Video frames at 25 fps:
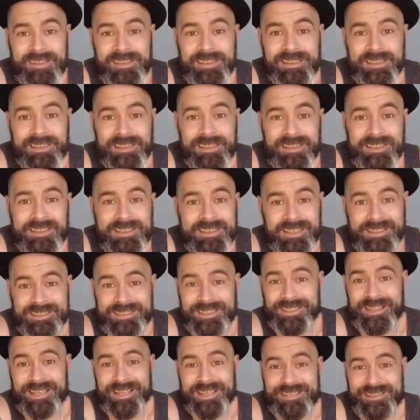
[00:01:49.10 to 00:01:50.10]
That
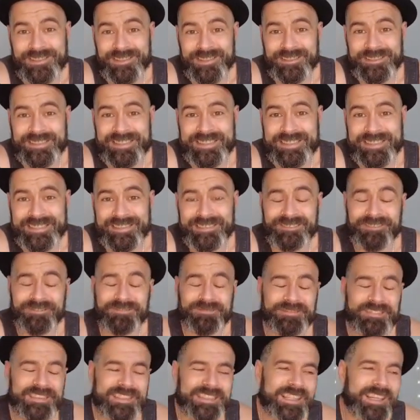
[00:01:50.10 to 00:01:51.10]
didn't last long, did it?
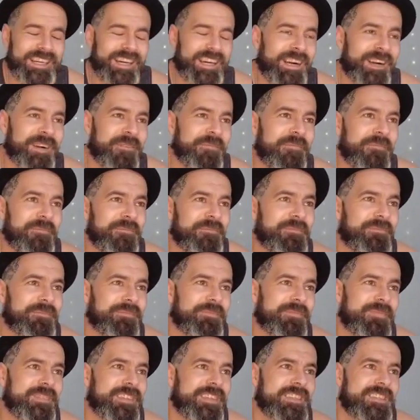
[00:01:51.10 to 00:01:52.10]

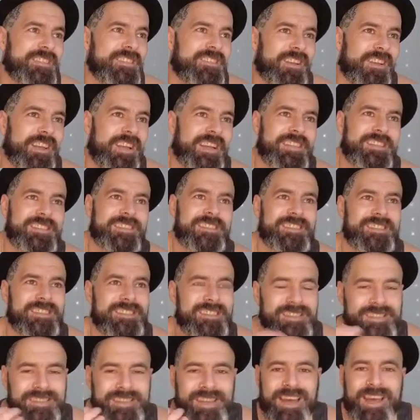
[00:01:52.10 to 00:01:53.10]
So let's
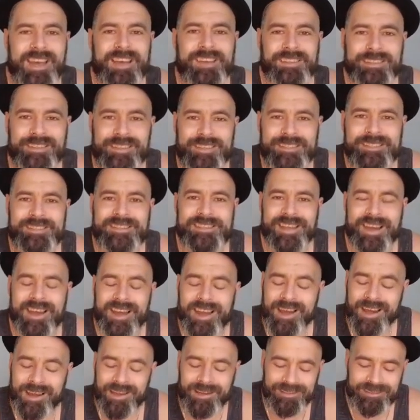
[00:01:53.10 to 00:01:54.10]
start at the
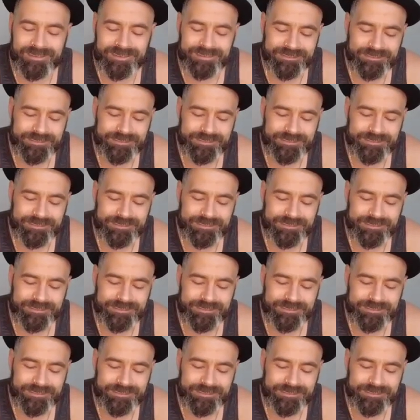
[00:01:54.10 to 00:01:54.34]
start.